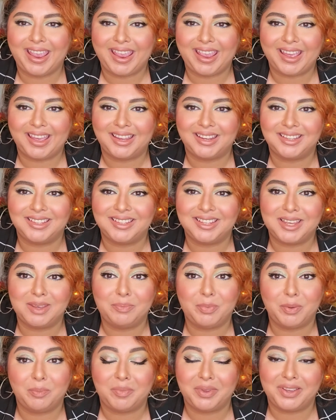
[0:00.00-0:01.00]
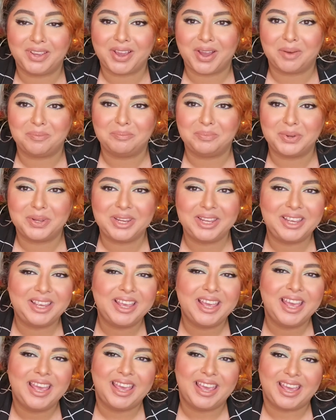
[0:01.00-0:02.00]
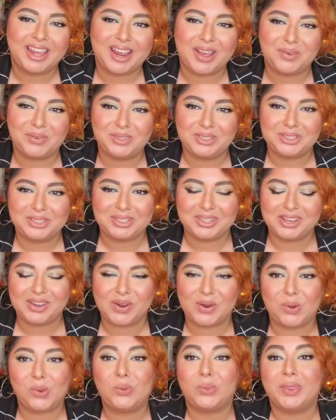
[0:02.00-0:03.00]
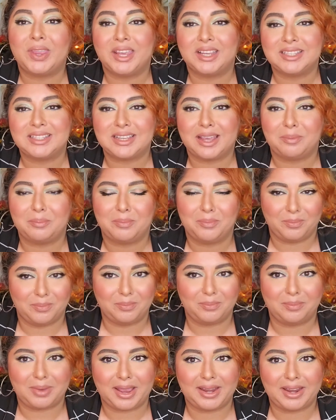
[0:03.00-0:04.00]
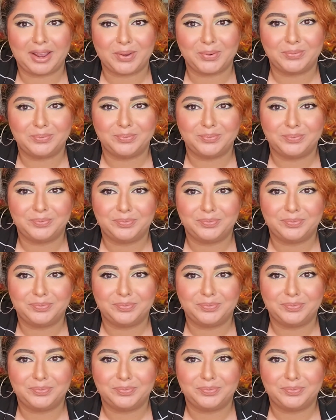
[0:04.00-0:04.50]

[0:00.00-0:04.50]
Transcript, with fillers: and keeping me company. And I will see you all next time. Bye now.